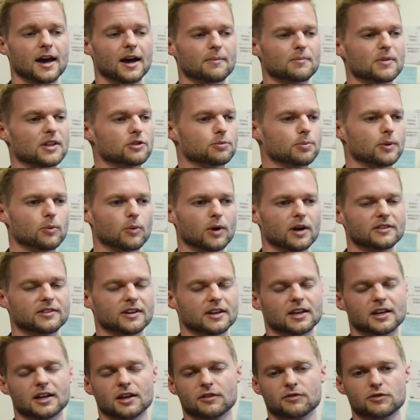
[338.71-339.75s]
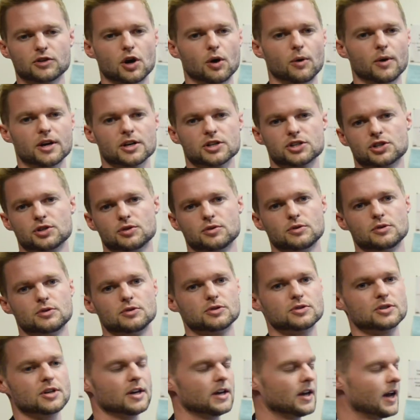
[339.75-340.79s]
it's been well taken care of, no
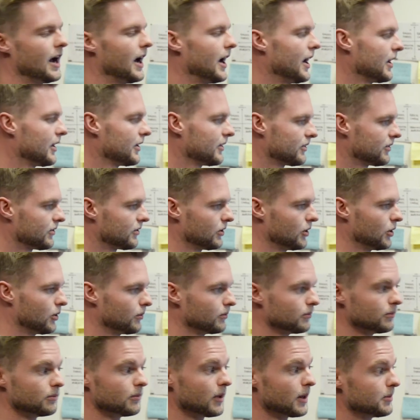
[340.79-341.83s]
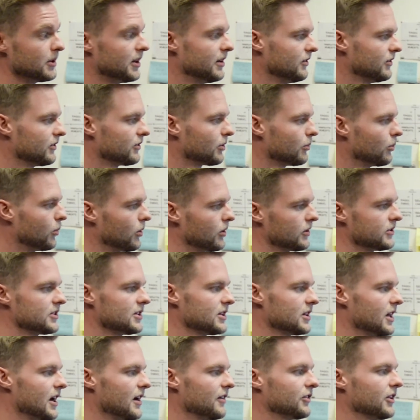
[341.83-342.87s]
issues, has, you know, maybe even some warranty
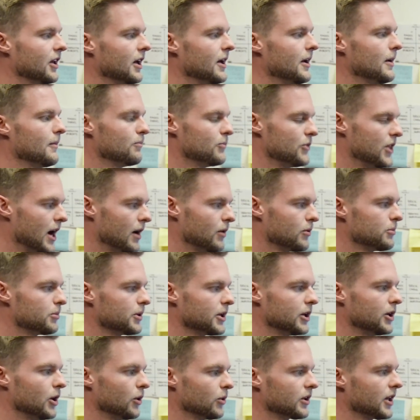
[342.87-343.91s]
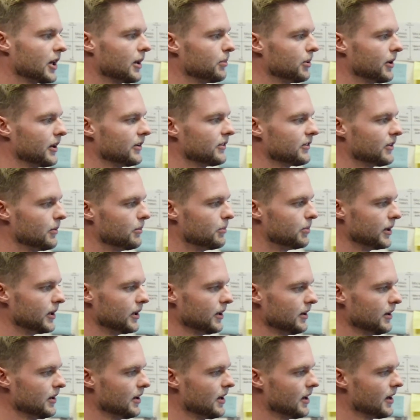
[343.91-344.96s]
left, that would be an okay place to
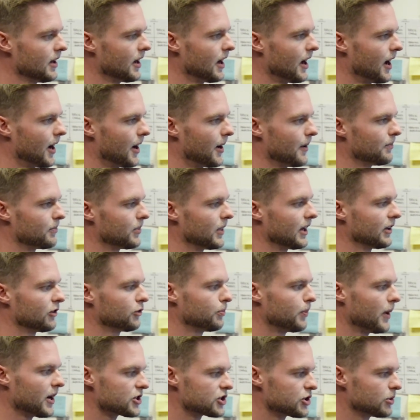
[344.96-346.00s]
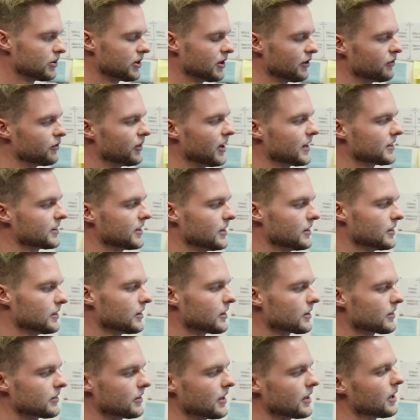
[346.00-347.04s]
be, especially with the fact that it
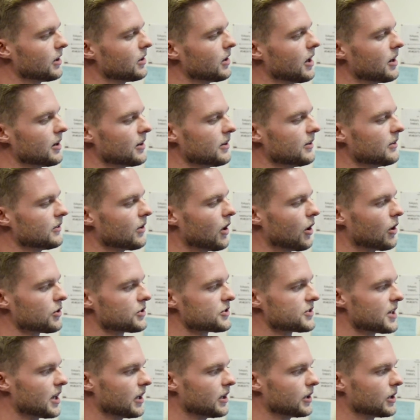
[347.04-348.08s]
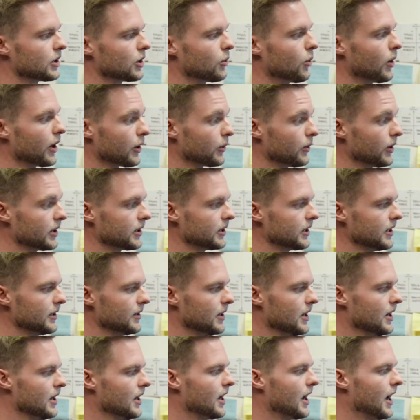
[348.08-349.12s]
looks like a lot of these are selling quite quickly.
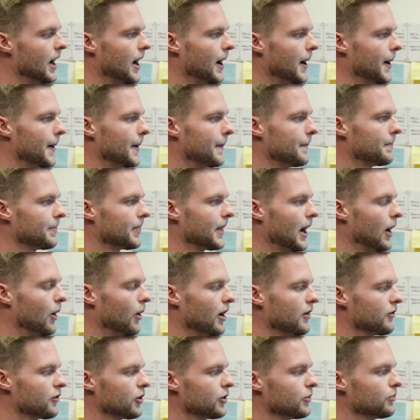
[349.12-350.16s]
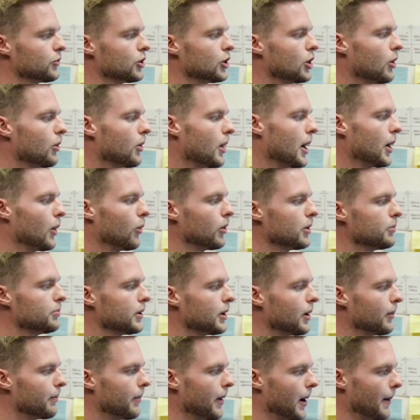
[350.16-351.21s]
However, you know, it would be
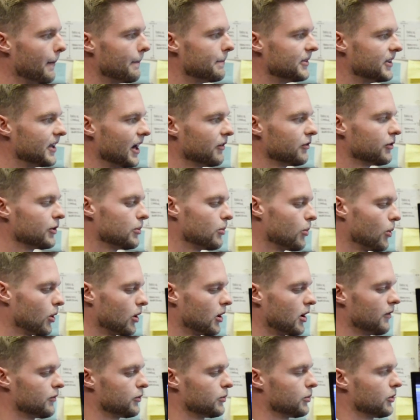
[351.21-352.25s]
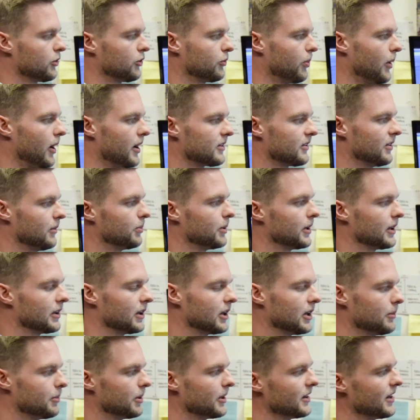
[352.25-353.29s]
a definitely more comfortable spot to be a
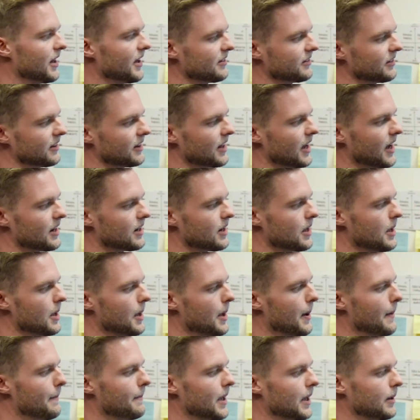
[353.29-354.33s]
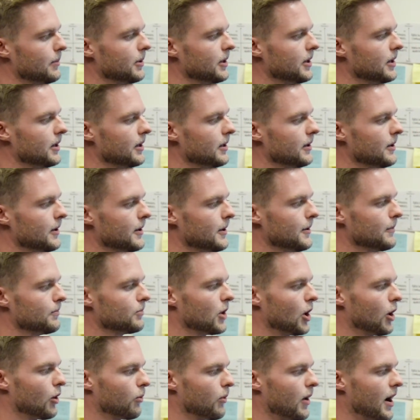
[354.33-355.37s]
little bit less than that, maybe
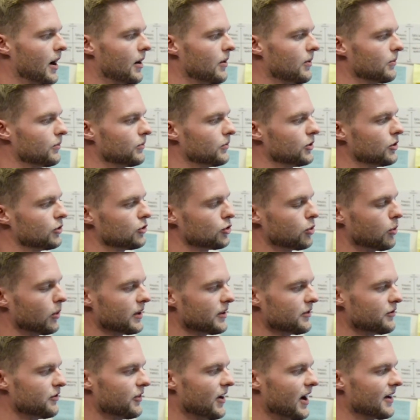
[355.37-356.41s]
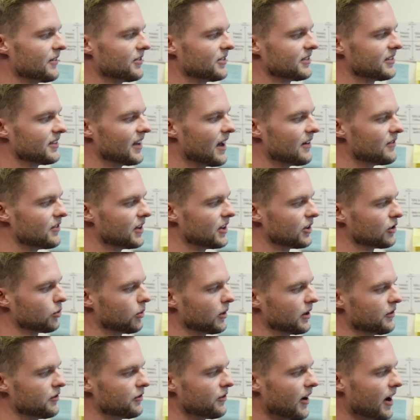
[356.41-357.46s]
around 25.7,
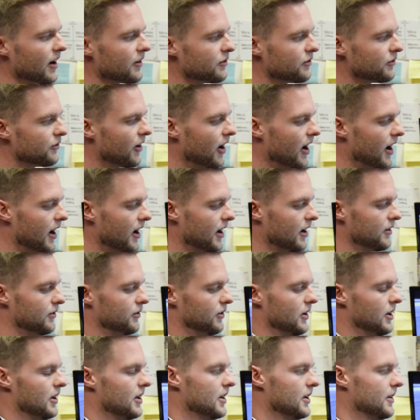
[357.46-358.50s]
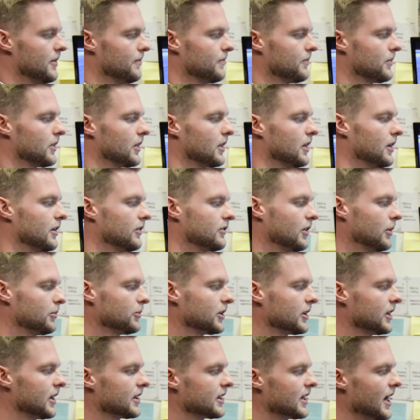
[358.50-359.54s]
25.5, something
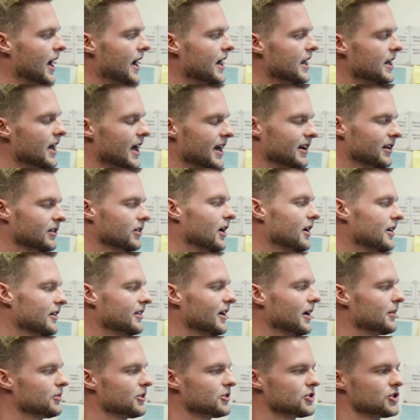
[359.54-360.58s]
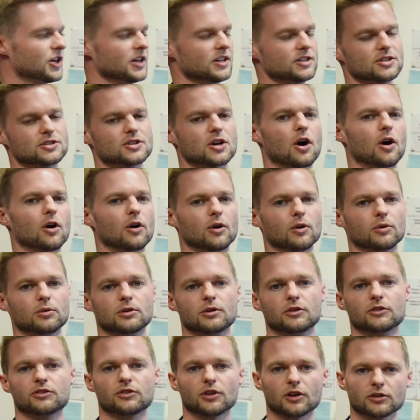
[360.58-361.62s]
like that. And a lot of times it changes. I'll
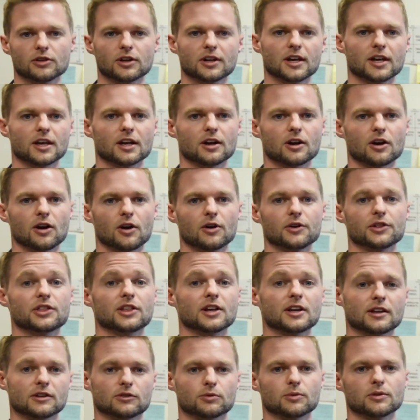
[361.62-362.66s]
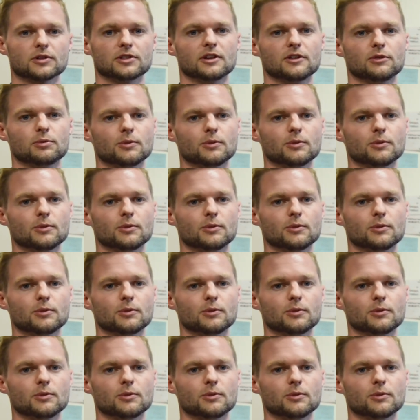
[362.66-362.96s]
start looking at a car, think it's worth this